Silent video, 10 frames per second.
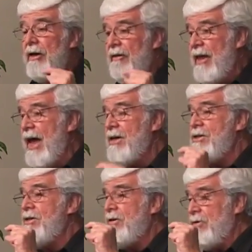That
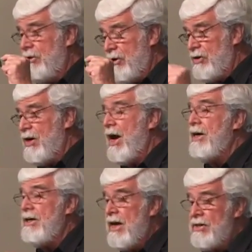is the sign,
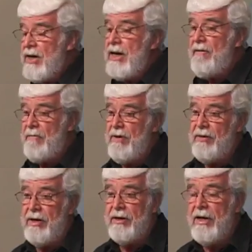yes, I have pivoted.